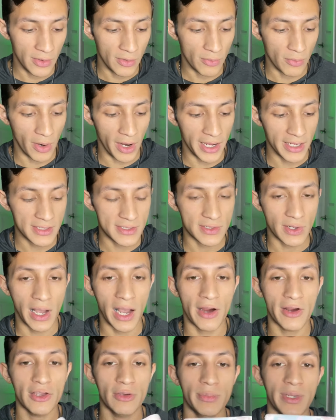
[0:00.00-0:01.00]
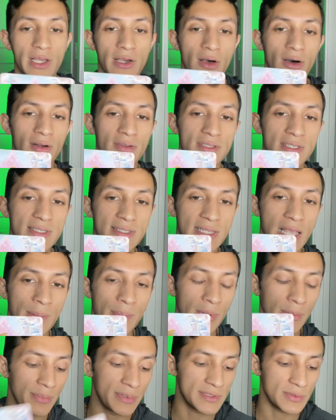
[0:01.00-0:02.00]
right so how are you being called to step
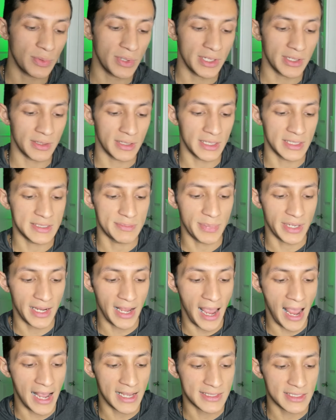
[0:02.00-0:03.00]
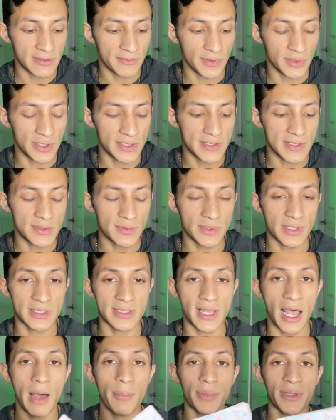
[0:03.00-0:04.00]
up is what is being asked of you this is what the
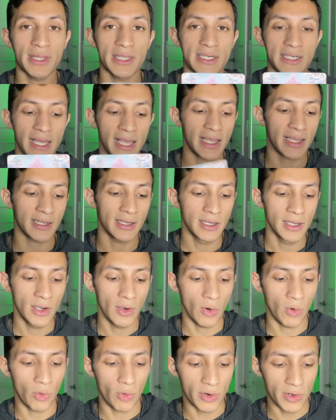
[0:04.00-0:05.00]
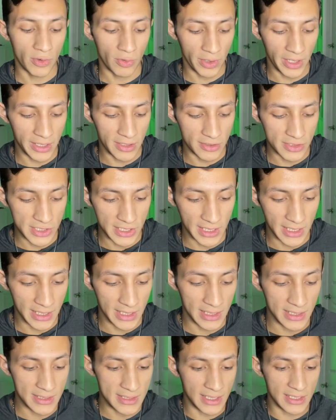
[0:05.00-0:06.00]
top of the deck oracle energy
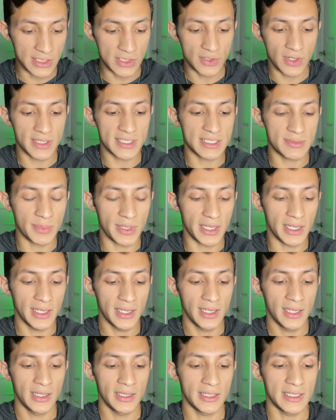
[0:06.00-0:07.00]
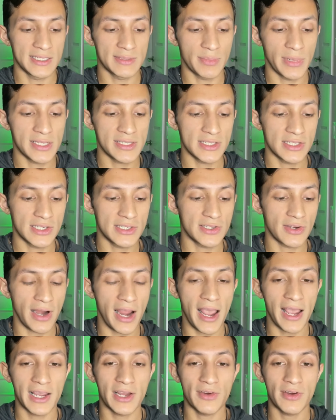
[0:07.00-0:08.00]
is and trust me these messages are
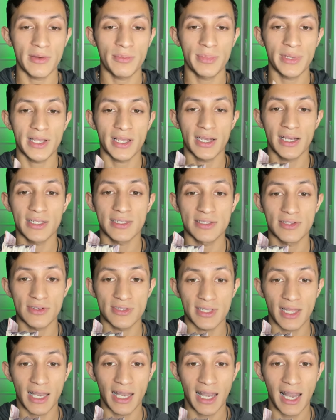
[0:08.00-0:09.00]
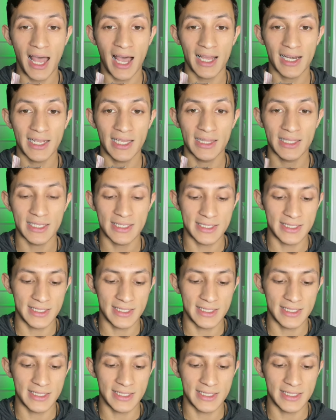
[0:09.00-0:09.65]
accurate because there's a lot in this